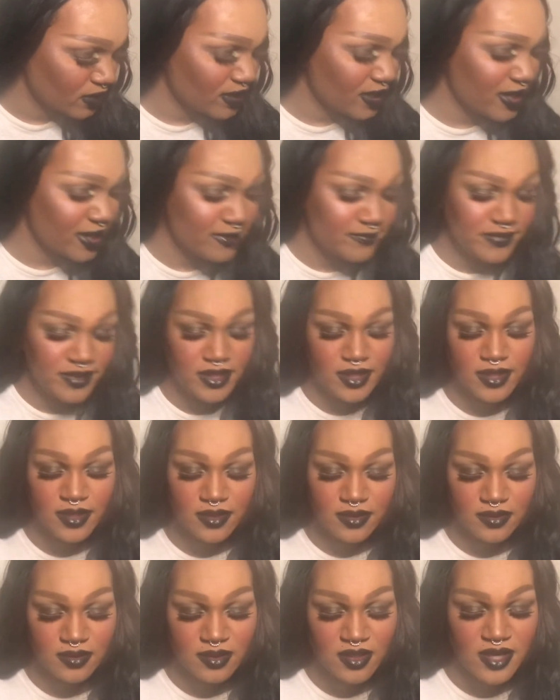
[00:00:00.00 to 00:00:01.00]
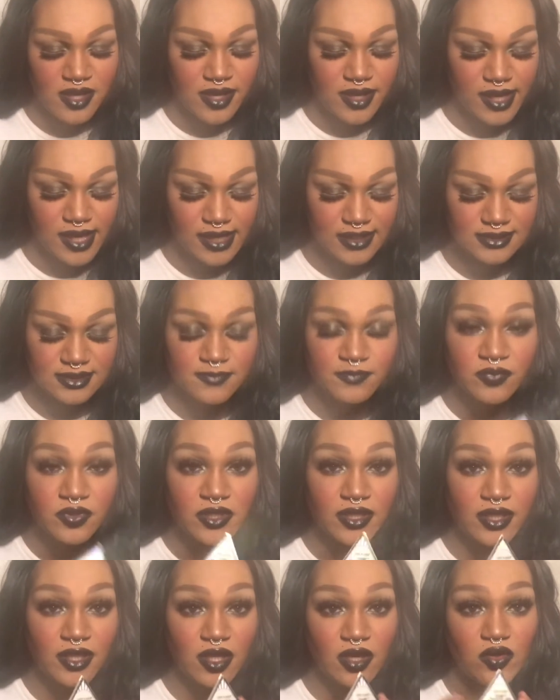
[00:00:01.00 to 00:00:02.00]
I mean, it's
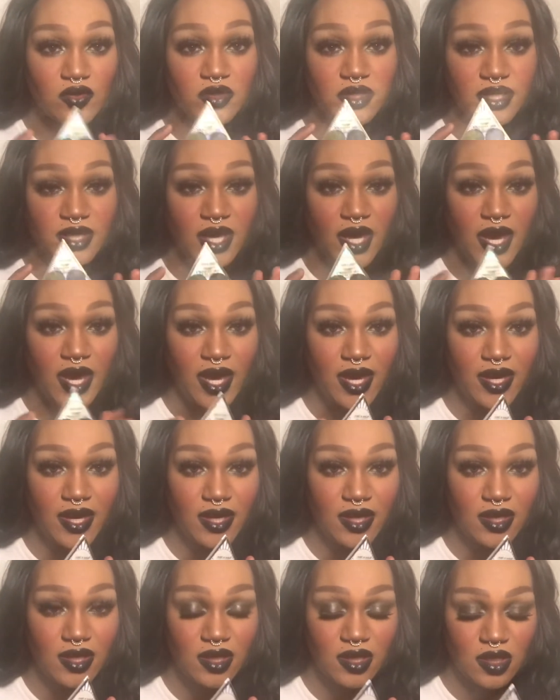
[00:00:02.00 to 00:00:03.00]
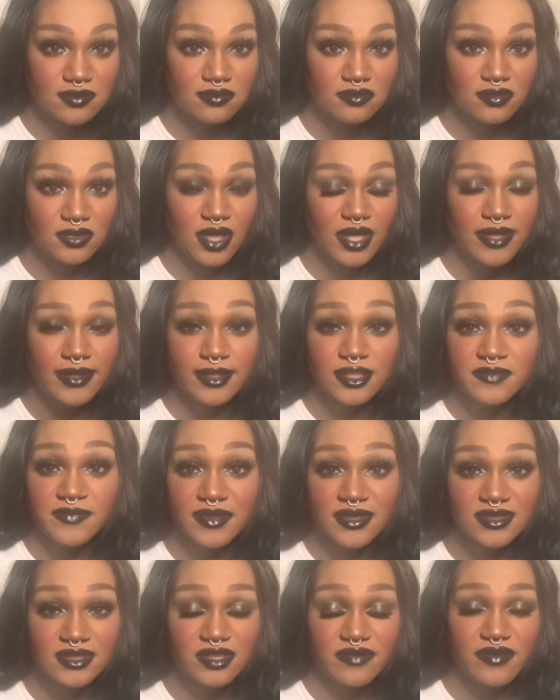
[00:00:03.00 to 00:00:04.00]
pretty okay.
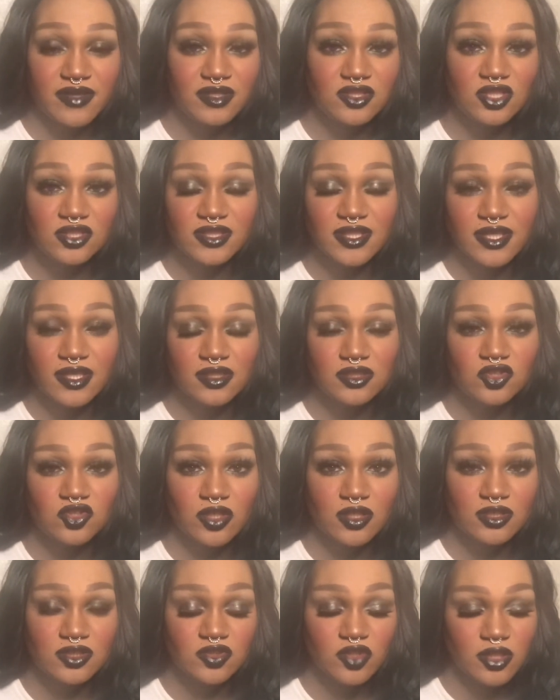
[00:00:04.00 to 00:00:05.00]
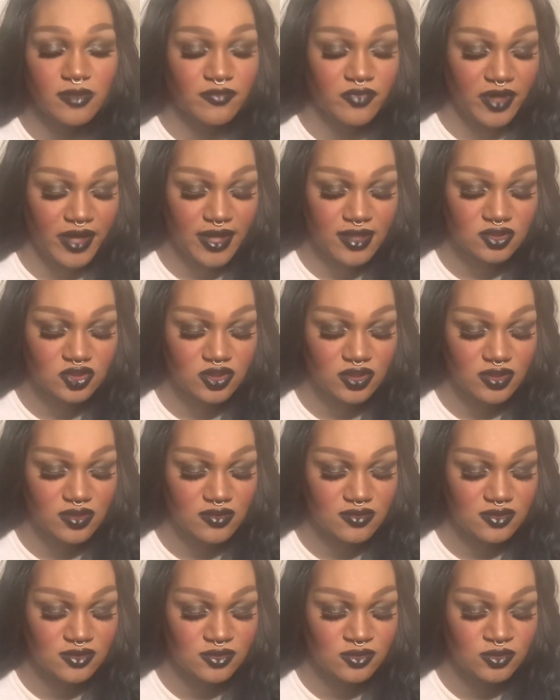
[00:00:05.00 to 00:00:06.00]
Inexpensive. It's just like a drugstore brand, you know,
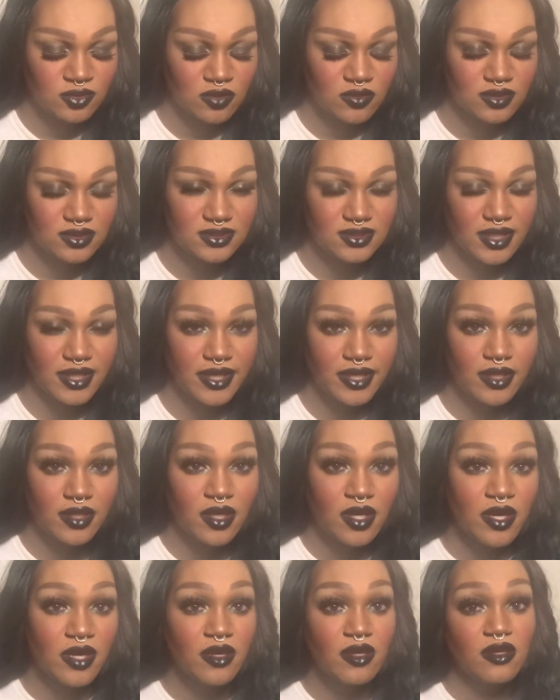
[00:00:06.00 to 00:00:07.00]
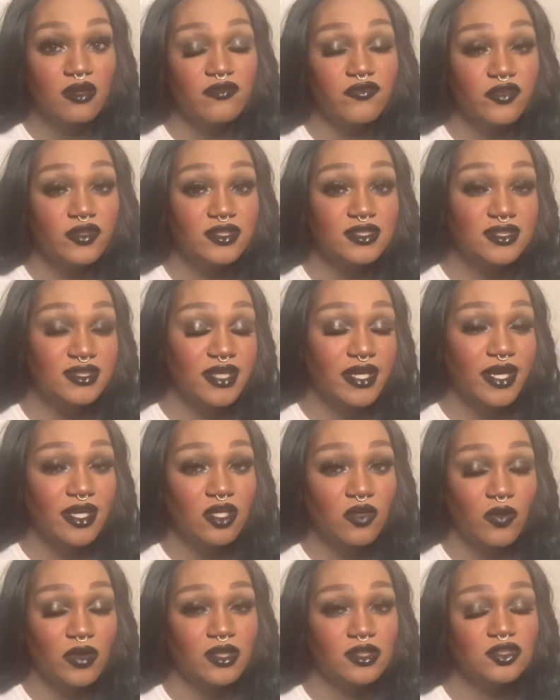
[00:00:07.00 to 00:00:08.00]
so it's like if you see it and
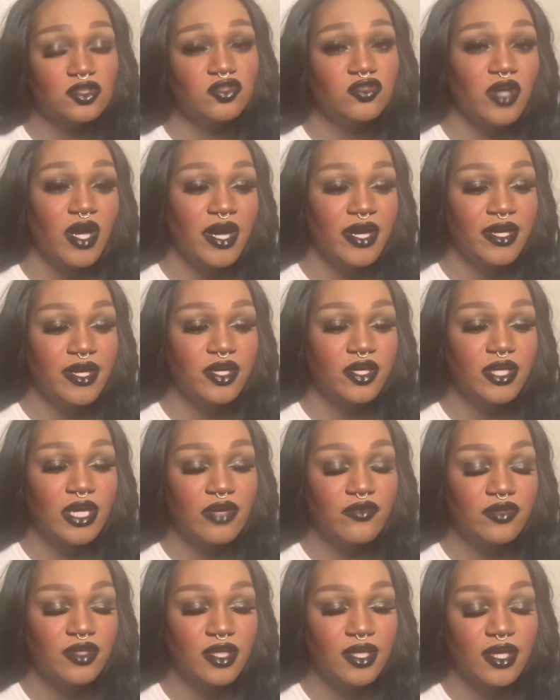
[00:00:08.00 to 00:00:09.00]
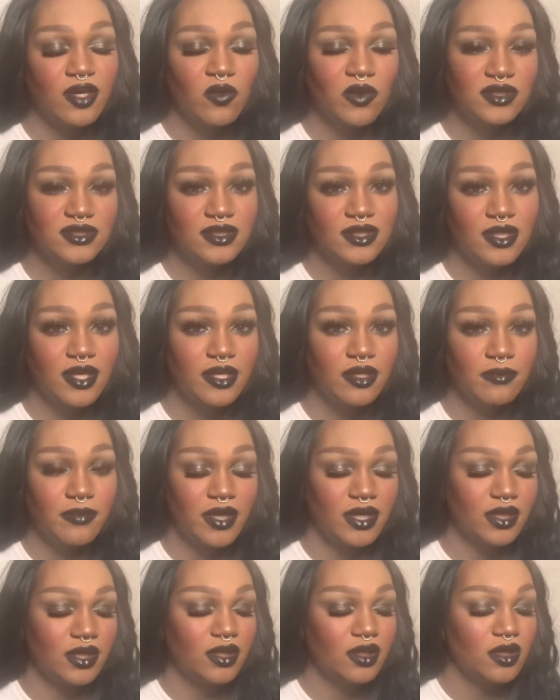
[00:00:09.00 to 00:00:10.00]
you want to try it, and I really like wasting a lot of
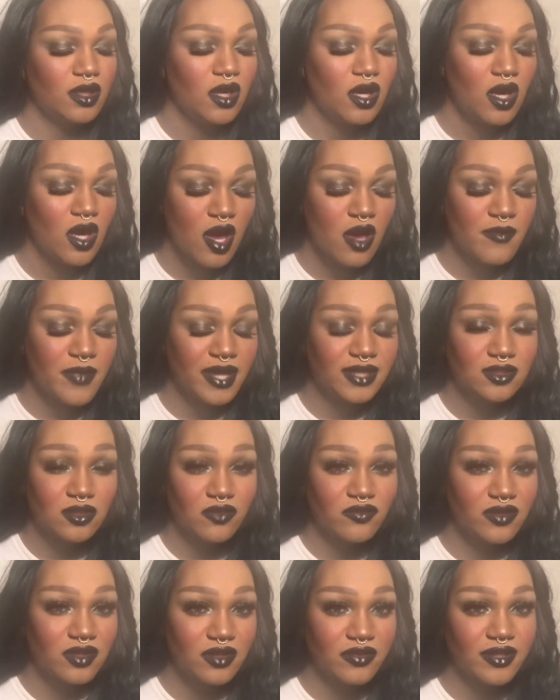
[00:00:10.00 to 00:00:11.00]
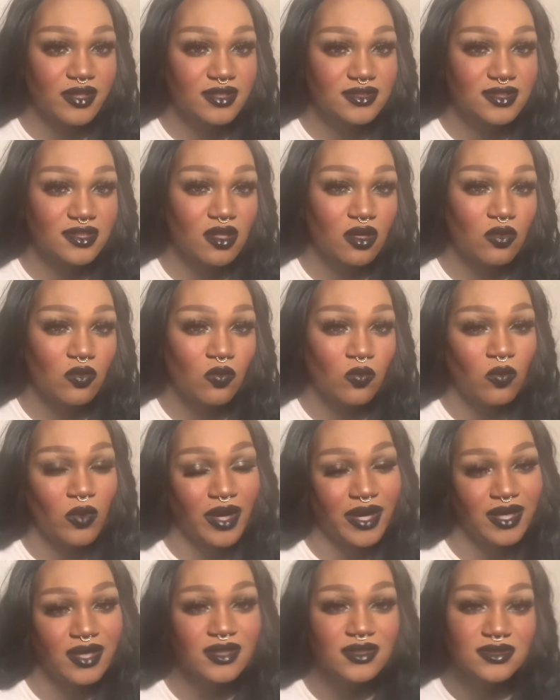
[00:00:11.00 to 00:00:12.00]
money. I don't really think it's like a
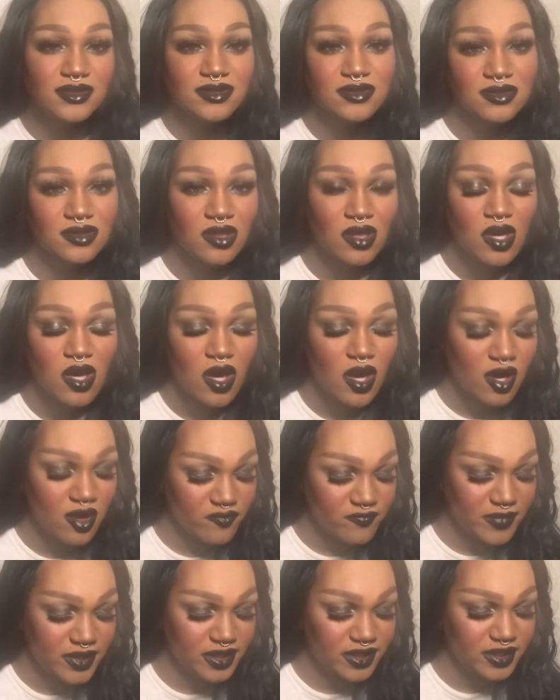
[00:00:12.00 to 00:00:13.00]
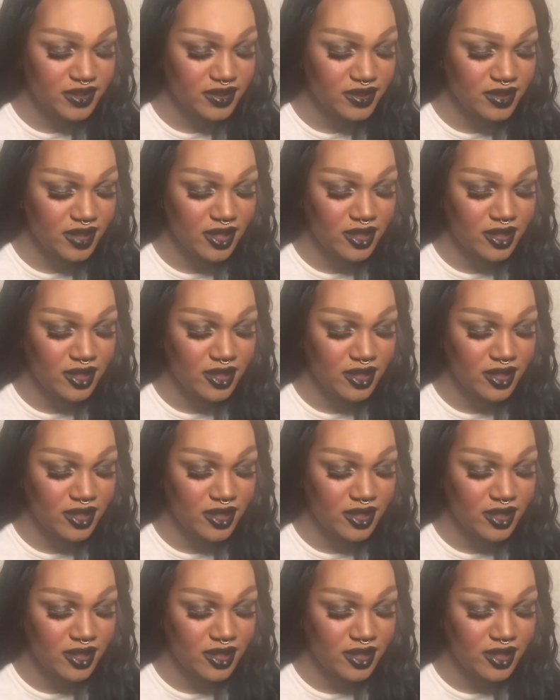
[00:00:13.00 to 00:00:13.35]
waste of money.